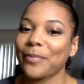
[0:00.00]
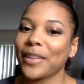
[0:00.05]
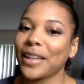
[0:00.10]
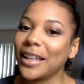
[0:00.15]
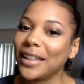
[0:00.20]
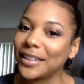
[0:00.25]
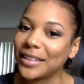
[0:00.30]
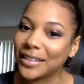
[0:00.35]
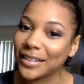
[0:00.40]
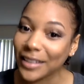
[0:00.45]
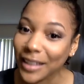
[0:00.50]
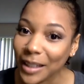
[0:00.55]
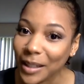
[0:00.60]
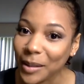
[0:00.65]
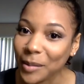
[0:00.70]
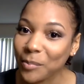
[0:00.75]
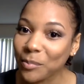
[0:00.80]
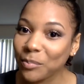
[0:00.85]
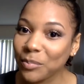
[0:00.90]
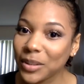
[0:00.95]
It
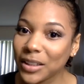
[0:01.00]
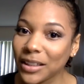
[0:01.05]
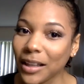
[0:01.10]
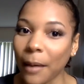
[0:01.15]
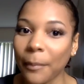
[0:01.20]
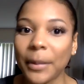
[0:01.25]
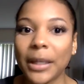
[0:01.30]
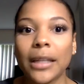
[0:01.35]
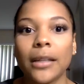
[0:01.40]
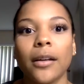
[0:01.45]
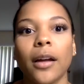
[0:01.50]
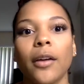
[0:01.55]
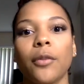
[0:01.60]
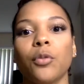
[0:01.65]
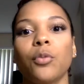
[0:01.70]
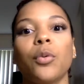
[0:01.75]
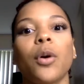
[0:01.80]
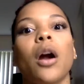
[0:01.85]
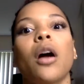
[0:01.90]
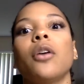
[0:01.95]
seems,
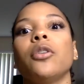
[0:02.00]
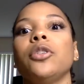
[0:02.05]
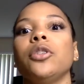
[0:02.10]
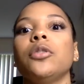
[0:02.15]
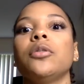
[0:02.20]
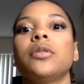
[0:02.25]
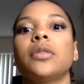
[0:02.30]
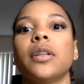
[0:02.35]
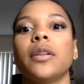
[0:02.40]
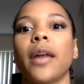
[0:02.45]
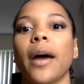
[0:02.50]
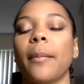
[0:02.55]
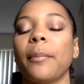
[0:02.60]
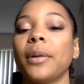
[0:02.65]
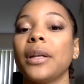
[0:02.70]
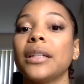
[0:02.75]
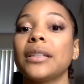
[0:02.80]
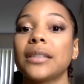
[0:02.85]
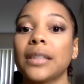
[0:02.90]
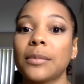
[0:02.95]
we're all used to that, but
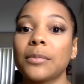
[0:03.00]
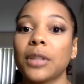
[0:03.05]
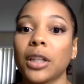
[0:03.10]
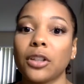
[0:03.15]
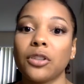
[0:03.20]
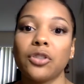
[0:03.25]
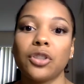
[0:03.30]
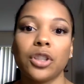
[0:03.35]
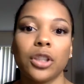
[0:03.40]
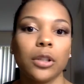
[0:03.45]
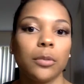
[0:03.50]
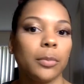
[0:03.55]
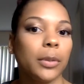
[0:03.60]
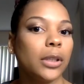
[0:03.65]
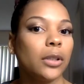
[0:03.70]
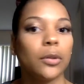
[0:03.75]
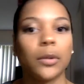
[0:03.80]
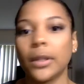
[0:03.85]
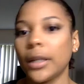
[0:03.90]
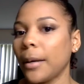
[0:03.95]
it seems like you should be
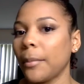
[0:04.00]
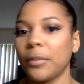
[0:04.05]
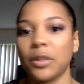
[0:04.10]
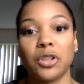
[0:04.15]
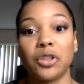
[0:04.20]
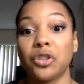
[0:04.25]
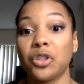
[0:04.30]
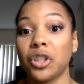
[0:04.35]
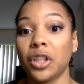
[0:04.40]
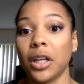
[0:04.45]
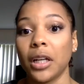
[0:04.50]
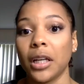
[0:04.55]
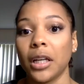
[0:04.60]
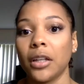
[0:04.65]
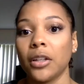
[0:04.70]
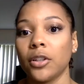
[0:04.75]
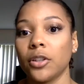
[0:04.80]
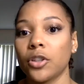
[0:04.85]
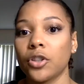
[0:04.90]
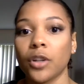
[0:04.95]
doing that, but you shouldn't.
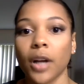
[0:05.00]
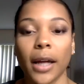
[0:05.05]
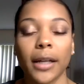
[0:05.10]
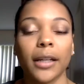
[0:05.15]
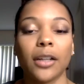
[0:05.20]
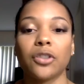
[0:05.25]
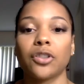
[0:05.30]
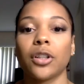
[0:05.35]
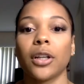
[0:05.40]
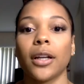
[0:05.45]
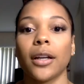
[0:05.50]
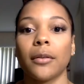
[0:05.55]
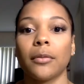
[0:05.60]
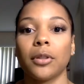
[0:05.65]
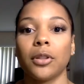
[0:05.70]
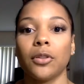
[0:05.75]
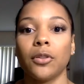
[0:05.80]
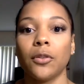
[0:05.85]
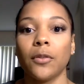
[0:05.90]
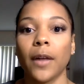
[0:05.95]
You're drying out your hair when
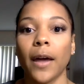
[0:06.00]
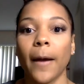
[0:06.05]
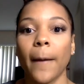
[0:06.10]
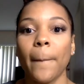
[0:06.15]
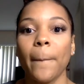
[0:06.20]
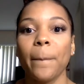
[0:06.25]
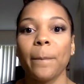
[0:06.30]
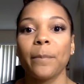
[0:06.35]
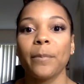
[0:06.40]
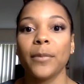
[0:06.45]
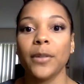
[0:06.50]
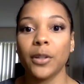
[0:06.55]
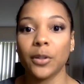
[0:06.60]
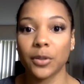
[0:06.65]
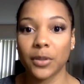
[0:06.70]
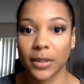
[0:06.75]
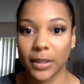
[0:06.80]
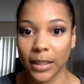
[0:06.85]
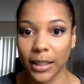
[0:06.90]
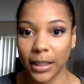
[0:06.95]
you do that. You'll
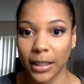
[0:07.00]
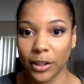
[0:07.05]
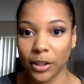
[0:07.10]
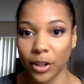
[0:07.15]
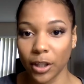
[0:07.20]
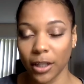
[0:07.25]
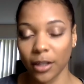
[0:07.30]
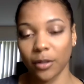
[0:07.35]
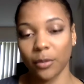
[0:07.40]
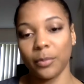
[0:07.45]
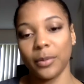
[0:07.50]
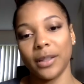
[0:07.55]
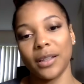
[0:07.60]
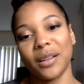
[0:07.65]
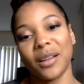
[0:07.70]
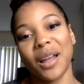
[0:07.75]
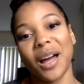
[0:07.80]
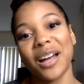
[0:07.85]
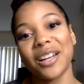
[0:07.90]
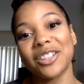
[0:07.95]
see your hair will be a
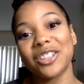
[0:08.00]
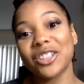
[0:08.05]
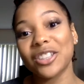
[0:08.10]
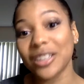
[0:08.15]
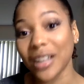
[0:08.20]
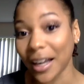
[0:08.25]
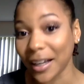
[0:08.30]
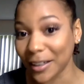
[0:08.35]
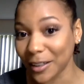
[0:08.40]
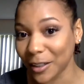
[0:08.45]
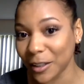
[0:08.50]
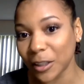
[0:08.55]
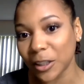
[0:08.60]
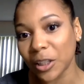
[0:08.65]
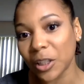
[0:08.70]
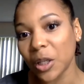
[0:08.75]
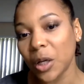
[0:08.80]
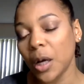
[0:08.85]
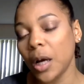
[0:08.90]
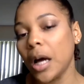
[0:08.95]
lot
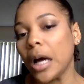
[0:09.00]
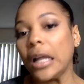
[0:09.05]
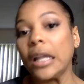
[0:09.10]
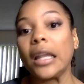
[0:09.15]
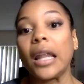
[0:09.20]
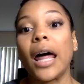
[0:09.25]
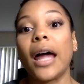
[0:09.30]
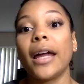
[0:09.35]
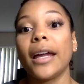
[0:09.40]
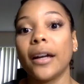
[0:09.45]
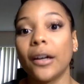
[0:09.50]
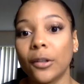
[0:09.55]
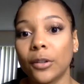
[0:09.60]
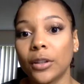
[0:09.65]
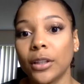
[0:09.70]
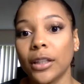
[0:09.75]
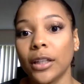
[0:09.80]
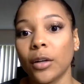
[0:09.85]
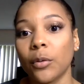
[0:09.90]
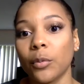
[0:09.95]
shinier, a lot
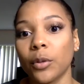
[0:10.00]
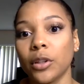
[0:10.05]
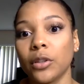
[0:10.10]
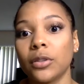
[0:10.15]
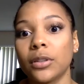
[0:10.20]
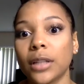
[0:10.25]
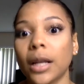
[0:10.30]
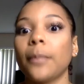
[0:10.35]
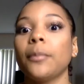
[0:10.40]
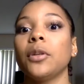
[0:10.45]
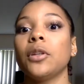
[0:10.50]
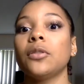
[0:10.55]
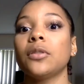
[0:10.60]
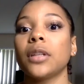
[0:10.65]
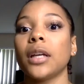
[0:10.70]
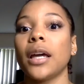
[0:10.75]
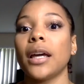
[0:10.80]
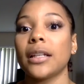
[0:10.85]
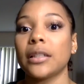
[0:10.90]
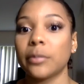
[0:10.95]
healthier when you stop
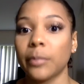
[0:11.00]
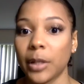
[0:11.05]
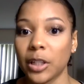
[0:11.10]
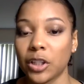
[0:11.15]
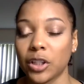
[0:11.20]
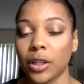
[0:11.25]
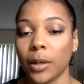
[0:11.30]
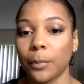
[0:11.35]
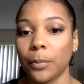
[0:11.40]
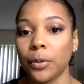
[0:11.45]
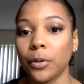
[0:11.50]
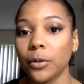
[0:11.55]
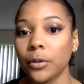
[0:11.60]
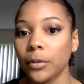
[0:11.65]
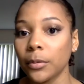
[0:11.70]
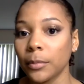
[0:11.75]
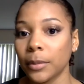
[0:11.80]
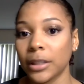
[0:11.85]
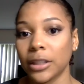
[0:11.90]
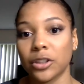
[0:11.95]
using as much shampoo
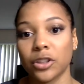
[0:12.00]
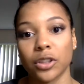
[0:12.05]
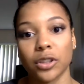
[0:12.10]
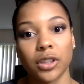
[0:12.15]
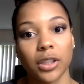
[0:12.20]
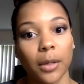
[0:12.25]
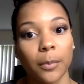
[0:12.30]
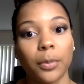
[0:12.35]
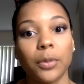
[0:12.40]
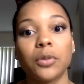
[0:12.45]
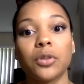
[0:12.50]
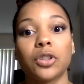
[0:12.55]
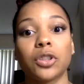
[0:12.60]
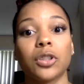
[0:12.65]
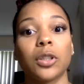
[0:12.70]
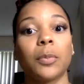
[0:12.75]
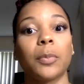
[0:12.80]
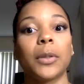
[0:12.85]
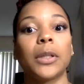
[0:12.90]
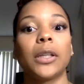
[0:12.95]
because your shampoo is
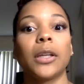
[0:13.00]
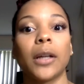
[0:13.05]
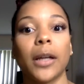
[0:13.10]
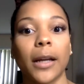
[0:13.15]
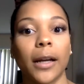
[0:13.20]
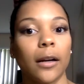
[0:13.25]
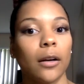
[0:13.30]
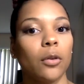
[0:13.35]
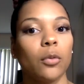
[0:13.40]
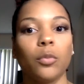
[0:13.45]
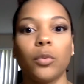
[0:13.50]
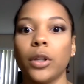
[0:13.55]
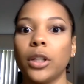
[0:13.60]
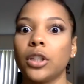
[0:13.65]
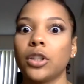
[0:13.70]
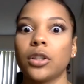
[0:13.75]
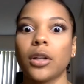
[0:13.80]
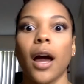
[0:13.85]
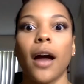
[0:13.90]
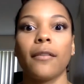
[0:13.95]
stripping your hair,
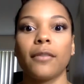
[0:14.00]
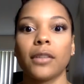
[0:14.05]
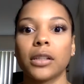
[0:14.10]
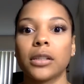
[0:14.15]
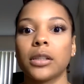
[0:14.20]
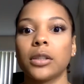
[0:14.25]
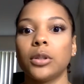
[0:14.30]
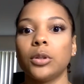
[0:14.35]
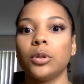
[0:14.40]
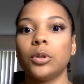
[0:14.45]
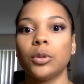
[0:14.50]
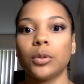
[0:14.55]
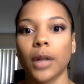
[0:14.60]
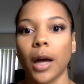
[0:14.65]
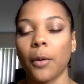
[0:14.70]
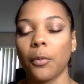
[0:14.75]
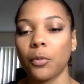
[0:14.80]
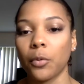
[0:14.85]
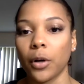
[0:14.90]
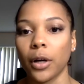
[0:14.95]
which obviously you do
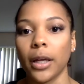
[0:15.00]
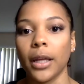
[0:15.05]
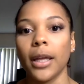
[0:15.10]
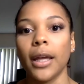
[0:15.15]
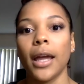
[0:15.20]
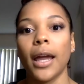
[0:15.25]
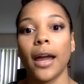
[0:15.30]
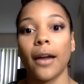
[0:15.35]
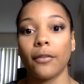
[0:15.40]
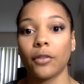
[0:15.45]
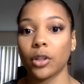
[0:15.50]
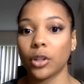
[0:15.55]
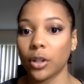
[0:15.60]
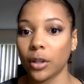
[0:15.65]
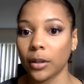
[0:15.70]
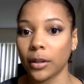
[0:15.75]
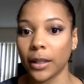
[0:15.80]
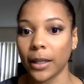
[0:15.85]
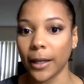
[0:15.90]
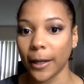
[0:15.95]
not want having
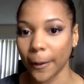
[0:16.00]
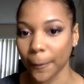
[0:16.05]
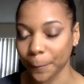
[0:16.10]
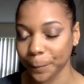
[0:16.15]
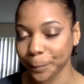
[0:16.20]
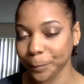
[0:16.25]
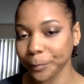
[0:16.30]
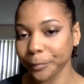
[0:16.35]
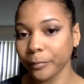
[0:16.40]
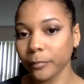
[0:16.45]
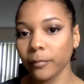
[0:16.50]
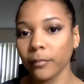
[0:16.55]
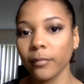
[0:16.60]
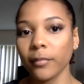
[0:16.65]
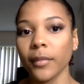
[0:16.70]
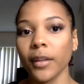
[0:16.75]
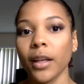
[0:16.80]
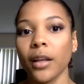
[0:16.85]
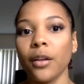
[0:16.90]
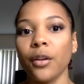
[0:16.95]
curly hair.
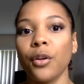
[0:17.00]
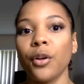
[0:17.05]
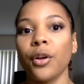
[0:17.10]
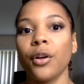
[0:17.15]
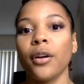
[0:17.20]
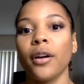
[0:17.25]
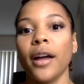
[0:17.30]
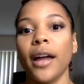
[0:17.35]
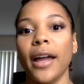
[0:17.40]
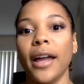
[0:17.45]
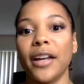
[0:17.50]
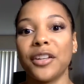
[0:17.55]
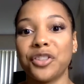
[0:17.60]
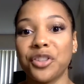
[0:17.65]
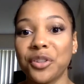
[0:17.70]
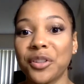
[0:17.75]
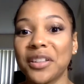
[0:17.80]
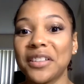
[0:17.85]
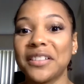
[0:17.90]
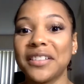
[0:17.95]
As
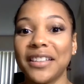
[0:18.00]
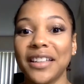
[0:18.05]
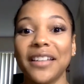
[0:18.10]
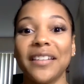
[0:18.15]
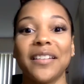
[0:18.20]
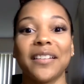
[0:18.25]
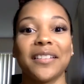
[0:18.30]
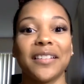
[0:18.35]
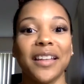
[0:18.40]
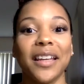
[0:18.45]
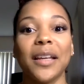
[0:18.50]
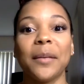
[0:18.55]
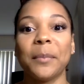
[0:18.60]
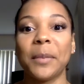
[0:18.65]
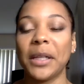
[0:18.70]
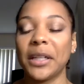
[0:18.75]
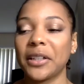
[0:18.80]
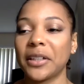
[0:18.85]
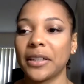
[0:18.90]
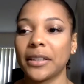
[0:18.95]
you can see, the theme
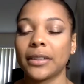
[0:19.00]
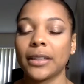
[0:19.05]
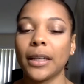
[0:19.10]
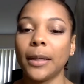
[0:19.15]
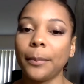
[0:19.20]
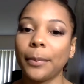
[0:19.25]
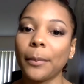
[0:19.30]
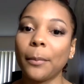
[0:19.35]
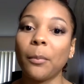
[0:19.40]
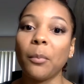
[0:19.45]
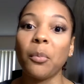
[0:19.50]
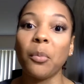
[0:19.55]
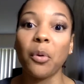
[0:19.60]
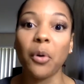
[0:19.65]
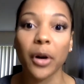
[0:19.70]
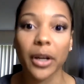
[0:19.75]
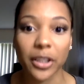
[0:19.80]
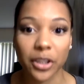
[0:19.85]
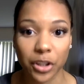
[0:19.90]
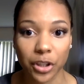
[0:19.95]
here is keeping
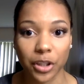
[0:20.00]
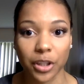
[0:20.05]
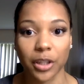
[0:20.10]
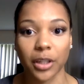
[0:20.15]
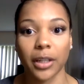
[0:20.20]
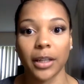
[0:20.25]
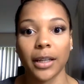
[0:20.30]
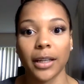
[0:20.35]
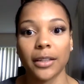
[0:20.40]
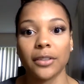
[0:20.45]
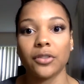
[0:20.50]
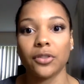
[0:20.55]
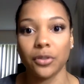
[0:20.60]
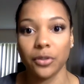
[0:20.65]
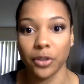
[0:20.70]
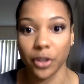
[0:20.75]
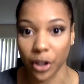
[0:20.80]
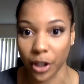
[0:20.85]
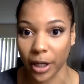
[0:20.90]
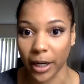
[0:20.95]
moisture in
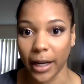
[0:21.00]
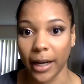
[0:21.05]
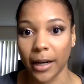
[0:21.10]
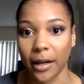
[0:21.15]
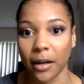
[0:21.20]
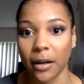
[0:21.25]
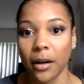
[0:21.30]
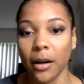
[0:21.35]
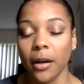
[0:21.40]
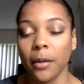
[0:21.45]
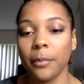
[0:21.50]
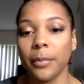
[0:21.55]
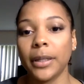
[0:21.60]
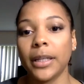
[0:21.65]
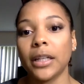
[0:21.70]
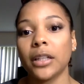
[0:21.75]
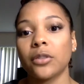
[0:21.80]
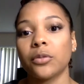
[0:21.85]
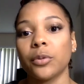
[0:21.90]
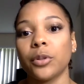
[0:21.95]
your hair
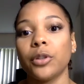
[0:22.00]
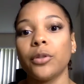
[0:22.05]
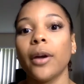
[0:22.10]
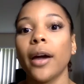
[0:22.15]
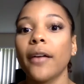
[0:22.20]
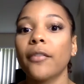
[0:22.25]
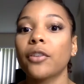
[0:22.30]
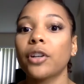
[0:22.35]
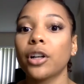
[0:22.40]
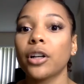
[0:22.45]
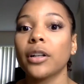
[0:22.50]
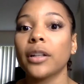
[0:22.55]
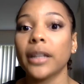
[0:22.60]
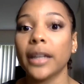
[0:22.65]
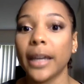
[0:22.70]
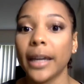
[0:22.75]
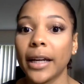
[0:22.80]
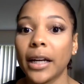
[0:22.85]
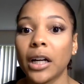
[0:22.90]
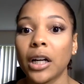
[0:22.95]
because when you have curly
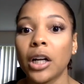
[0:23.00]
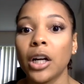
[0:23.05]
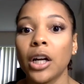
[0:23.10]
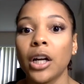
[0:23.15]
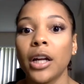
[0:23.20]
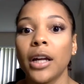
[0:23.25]
hair,